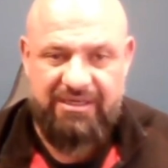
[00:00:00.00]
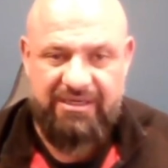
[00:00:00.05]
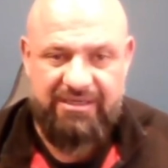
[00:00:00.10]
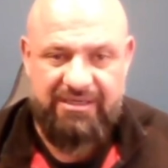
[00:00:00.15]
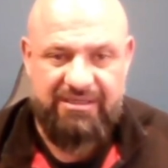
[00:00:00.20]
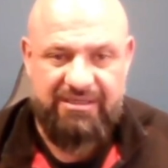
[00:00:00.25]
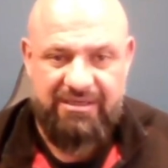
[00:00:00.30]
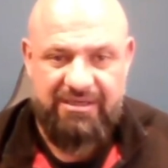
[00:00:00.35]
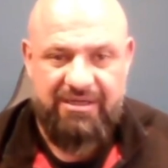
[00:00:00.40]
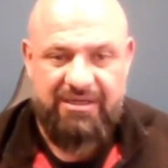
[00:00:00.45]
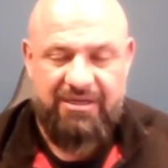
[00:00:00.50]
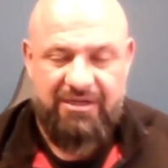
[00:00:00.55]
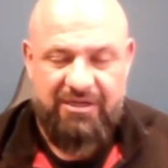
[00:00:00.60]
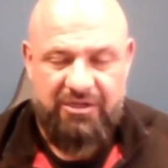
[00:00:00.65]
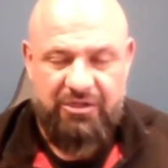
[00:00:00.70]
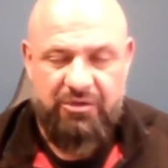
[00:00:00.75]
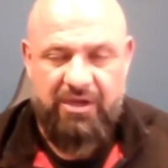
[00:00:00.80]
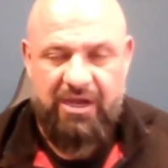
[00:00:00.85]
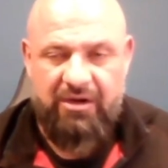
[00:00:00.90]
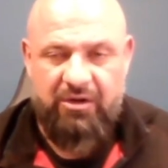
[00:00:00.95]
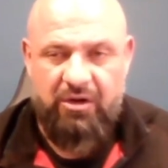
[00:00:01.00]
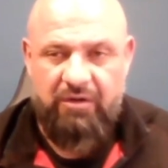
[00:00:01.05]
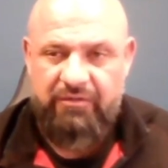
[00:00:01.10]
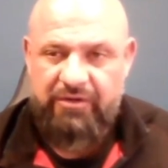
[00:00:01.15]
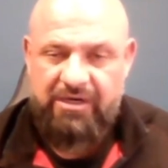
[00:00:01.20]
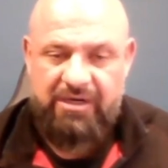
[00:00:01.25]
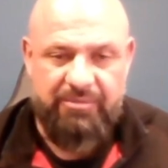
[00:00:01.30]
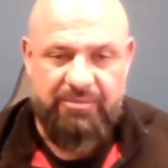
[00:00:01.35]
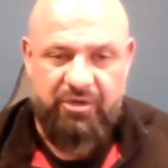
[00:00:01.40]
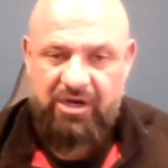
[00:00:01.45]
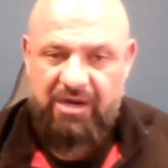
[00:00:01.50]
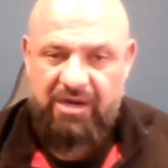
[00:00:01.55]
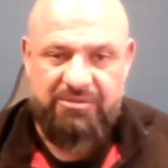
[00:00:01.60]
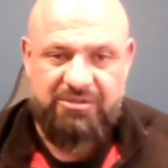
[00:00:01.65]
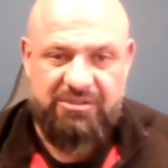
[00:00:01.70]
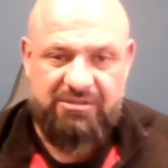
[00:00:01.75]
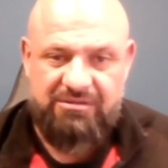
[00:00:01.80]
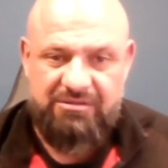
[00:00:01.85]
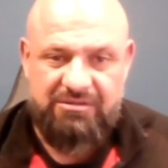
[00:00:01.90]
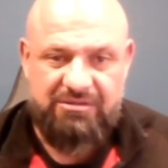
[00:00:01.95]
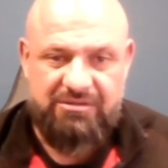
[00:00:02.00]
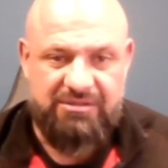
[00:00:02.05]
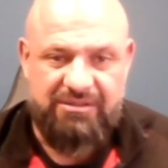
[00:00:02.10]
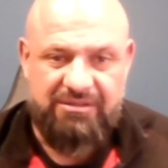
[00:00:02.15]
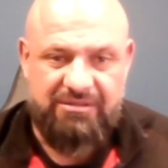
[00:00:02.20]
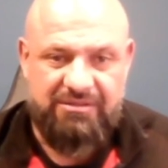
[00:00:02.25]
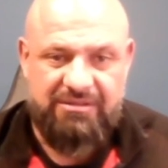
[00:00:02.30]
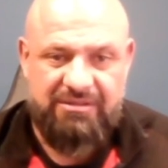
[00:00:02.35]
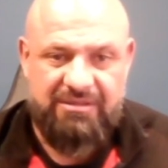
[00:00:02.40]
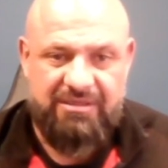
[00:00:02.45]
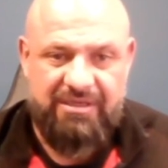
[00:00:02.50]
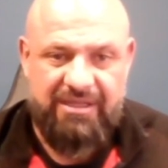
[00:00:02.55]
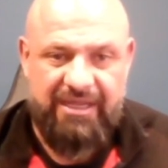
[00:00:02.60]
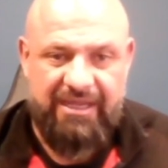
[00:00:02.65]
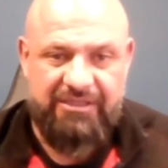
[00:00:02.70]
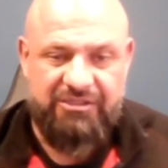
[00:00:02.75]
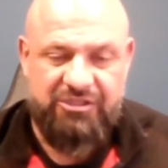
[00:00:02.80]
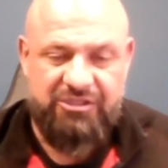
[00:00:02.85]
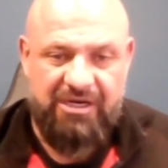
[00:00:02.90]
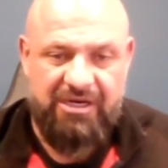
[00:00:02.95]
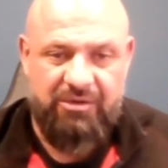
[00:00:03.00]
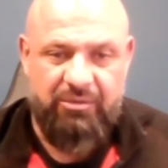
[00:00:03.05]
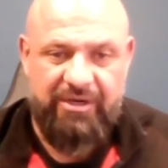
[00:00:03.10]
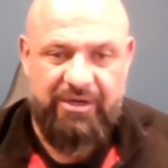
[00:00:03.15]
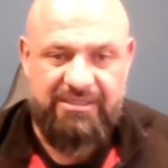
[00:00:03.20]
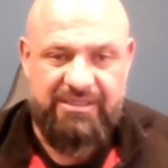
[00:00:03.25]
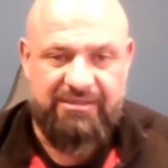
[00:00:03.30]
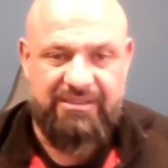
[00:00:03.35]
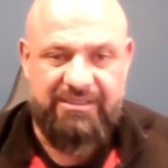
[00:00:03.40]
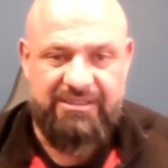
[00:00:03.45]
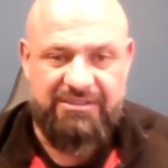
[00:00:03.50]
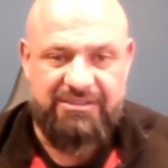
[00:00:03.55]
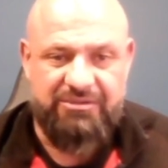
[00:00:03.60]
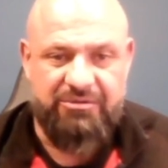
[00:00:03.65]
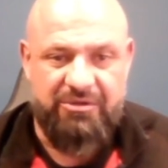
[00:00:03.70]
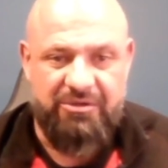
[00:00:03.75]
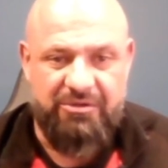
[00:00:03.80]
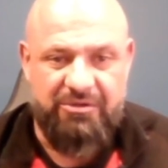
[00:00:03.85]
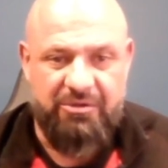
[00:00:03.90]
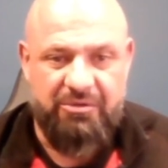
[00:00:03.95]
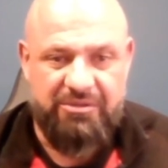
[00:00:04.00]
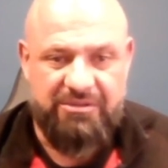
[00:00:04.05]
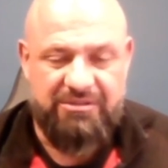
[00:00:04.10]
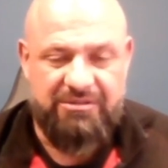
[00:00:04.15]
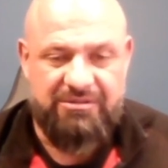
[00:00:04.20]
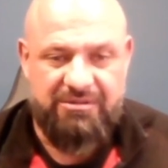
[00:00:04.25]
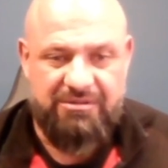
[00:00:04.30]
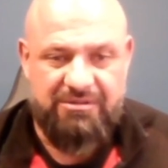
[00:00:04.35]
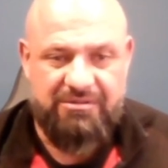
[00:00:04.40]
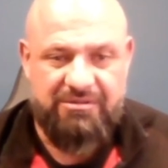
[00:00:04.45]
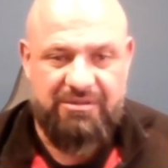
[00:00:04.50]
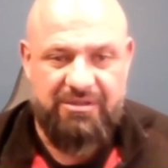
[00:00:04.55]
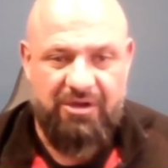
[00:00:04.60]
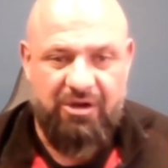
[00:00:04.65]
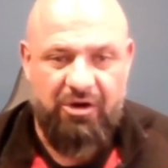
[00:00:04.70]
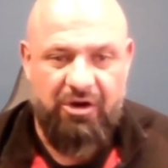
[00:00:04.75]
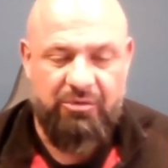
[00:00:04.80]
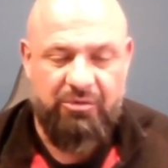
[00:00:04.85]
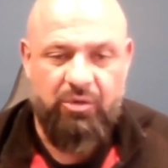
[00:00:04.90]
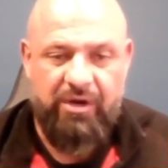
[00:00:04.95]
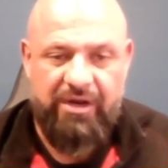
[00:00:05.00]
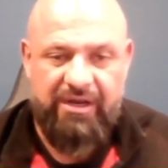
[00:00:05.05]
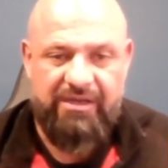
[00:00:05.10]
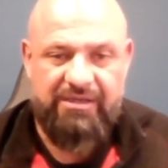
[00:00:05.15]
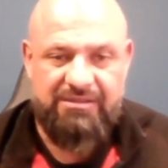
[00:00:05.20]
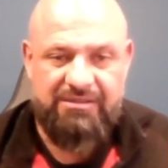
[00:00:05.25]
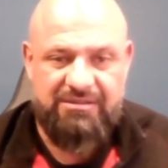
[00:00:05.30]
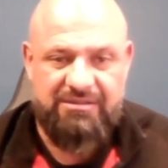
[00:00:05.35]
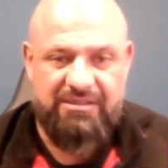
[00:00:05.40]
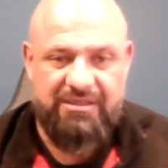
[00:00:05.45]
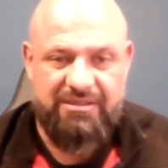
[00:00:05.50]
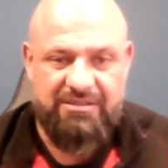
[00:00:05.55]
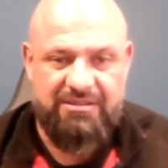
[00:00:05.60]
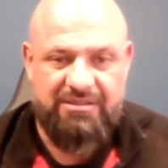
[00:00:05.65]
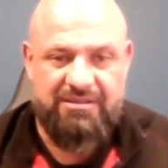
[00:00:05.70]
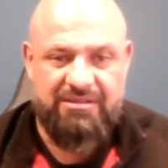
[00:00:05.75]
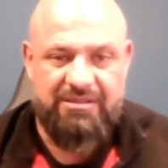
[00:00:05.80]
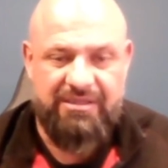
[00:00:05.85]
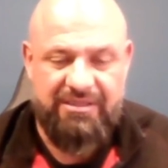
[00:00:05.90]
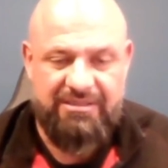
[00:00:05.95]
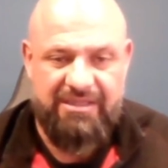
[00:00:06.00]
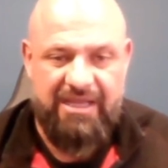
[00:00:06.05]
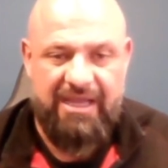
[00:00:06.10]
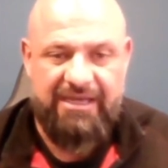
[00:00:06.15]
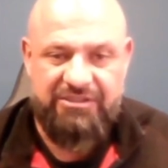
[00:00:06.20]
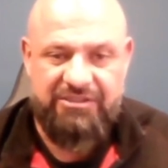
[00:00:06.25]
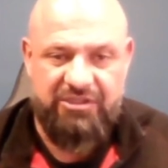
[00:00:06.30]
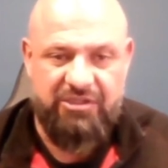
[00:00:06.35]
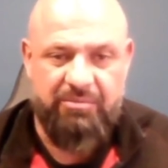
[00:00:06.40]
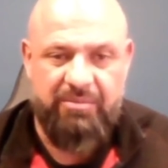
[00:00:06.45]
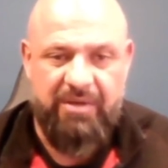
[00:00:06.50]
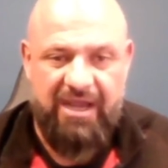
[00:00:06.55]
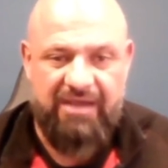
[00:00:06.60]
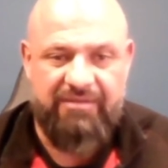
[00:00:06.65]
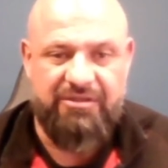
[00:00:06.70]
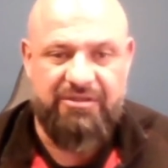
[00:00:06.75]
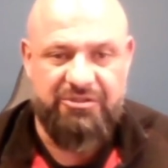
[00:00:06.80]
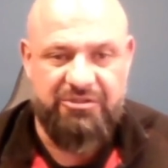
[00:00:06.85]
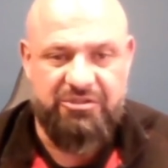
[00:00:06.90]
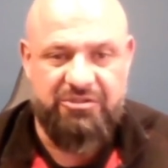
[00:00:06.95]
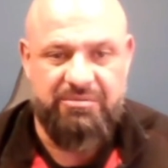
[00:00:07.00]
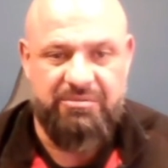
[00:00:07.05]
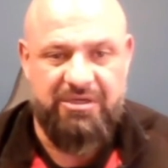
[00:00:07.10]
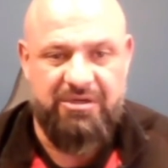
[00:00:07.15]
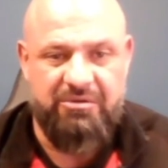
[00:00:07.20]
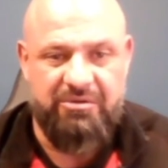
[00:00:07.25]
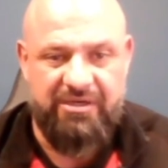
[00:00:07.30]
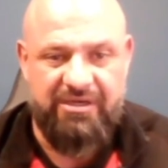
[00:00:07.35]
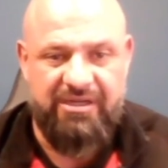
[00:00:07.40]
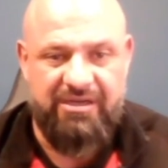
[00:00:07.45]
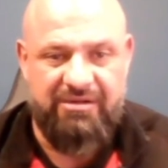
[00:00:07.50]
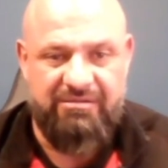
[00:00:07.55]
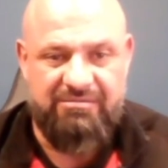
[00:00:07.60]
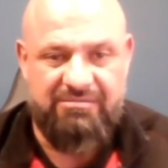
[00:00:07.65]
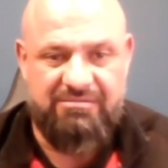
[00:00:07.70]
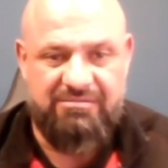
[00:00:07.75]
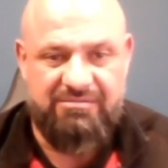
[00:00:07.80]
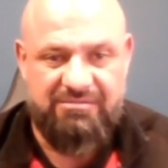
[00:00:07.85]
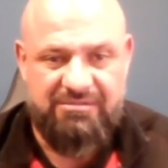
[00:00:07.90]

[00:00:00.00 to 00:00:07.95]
Like, you got to overcome your obstacles and can't shy away and take the easy road. Always the hard way is is is actually the path that you should be going down.